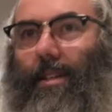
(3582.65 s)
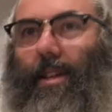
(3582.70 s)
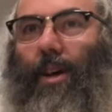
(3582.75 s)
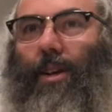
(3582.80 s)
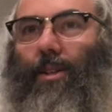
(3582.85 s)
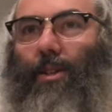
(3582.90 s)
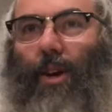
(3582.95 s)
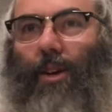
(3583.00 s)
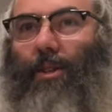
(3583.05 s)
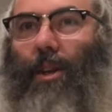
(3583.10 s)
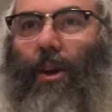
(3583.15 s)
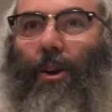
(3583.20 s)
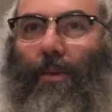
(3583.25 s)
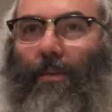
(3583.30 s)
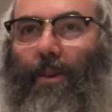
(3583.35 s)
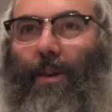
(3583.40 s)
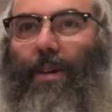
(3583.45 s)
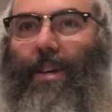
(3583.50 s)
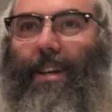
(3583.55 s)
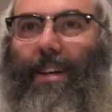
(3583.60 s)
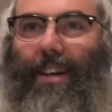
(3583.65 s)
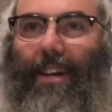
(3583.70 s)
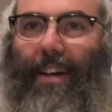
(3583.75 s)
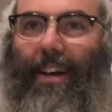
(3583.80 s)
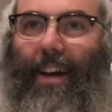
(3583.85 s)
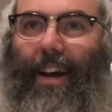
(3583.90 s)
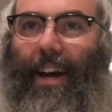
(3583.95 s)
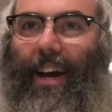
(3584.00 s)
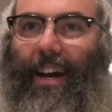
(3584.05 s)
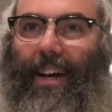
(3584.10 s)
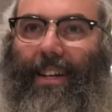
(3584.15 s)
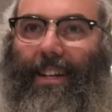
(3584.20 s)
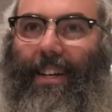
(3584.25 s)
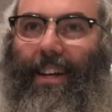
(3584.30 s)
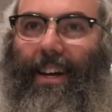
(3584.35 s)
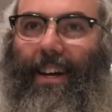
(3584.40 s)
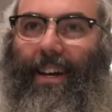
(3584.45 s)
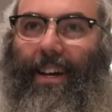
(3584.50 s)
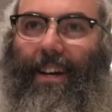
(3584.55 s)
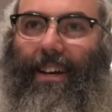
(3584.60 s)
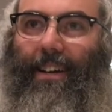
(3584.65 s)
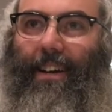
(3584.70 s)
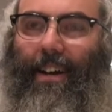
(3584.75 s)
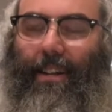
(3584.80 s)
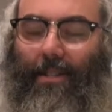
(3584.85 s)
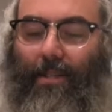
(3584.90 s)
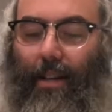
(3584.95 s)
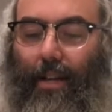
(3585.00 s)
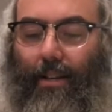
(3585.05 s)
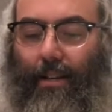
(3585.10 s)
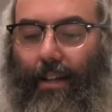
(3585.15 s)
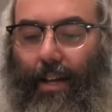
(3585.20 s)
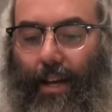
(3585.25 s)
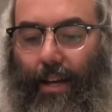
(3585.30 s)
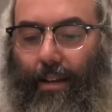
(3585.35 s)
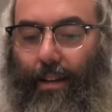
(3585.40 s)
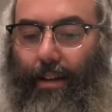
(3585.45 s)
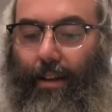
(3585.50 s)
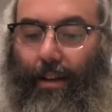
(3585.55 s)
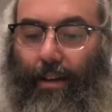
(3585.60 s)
It's all terrible. And I stuck to that.